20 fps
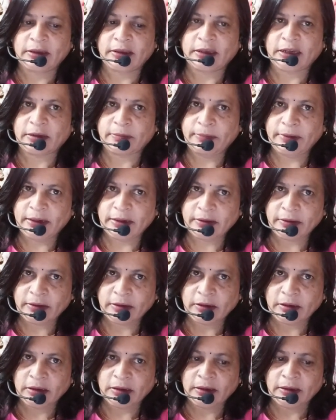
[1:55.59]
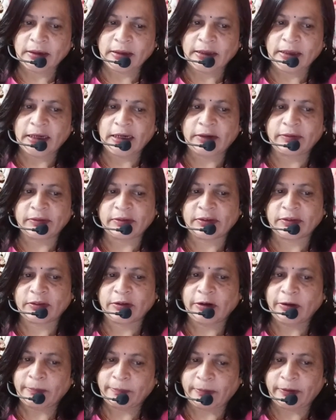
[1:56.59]
That means it was
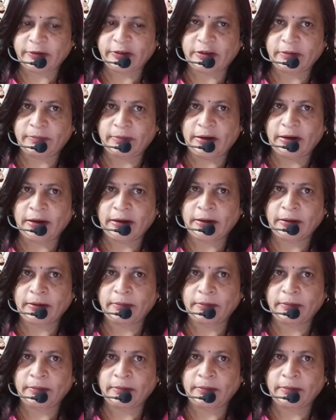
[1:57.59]
not possible